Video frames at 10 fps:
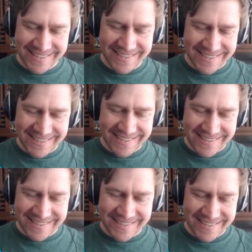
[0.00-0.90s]

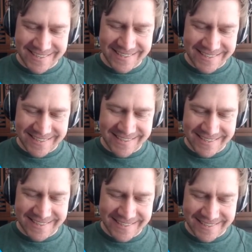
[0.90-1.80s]

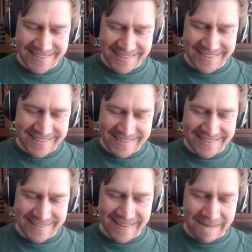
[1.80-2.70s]

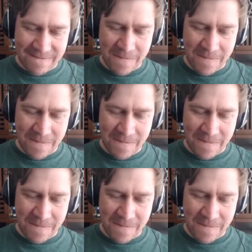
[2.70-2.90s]
[no speech]